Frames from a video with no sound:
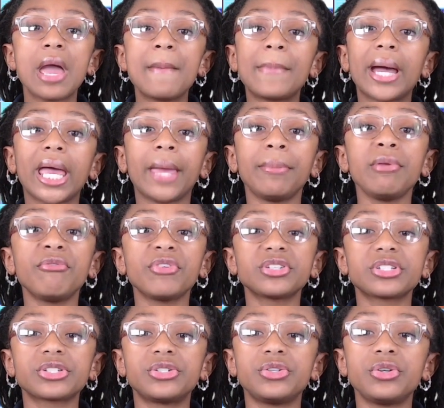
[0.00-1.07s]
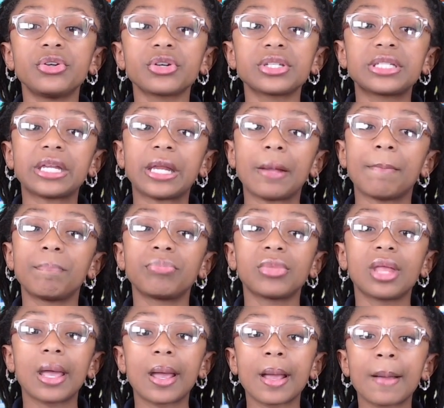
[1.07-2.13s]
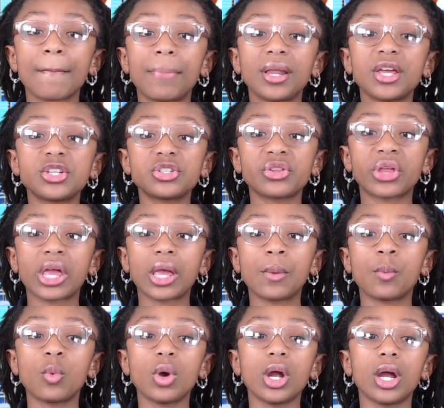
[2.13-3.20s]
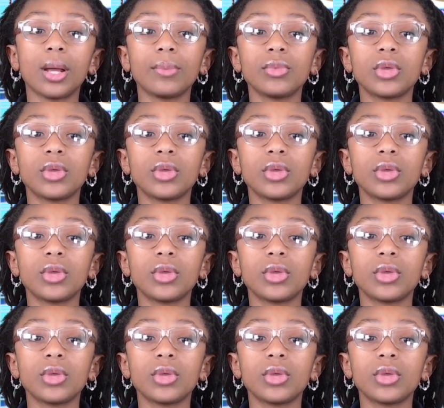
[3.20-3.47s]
Miami versus New York City. Players of the game were